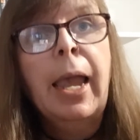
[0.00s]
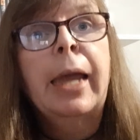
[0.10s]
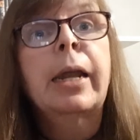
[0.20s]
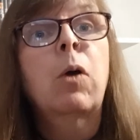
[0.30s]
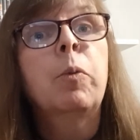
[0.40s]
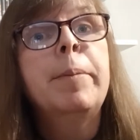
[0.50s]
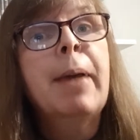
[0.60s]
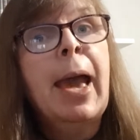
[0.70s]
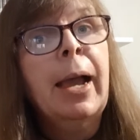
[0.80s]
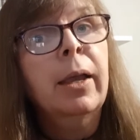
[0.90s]
and I will be
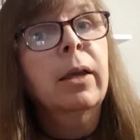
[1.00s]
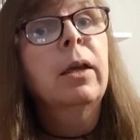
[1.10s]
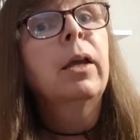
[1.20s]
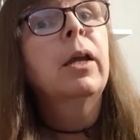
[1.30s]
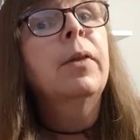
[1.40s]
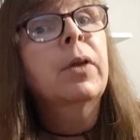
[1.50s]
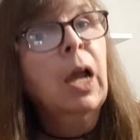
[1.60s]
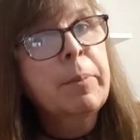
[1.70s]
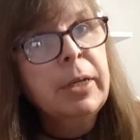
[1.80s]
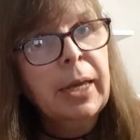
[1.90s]
back in the
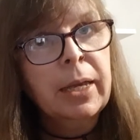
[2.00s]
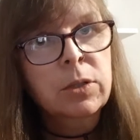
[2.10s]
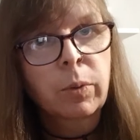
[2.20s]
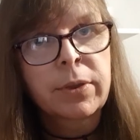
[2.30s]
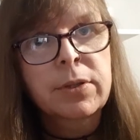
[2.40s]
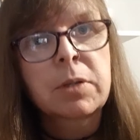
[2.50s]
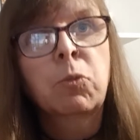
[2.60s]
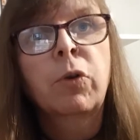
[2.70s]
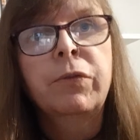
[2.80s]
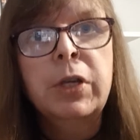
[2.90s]
coming days with some
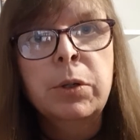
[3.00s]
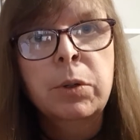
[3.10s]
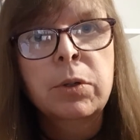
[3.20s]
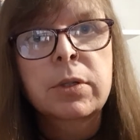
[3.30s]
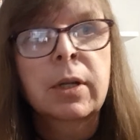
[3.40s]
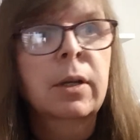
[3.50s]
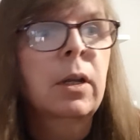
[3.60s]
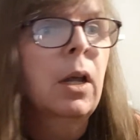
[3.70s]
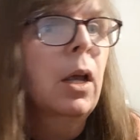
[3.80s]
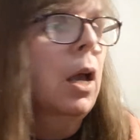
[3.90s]
reviews, and